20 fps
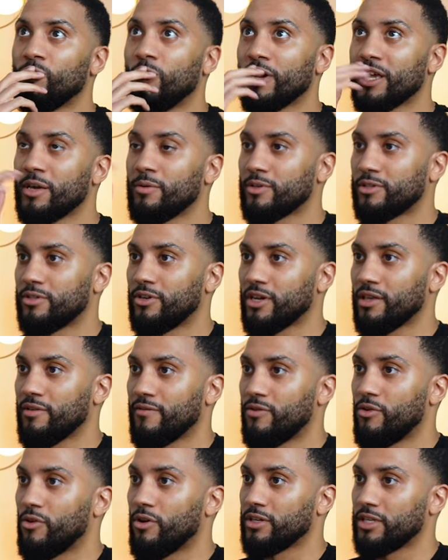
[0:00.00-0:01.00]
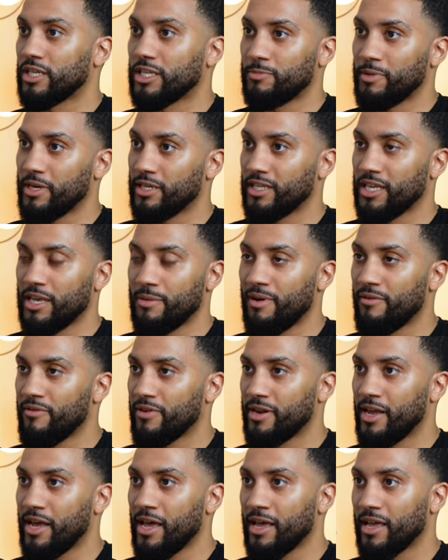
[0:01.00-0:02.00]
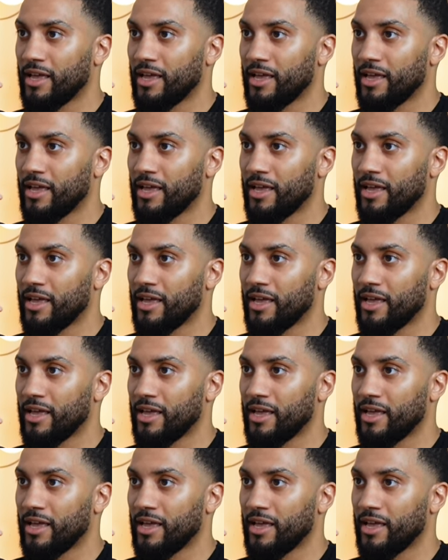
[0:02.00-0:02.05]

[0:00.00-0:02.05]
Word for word: what he was looking for because it speaks to him every day.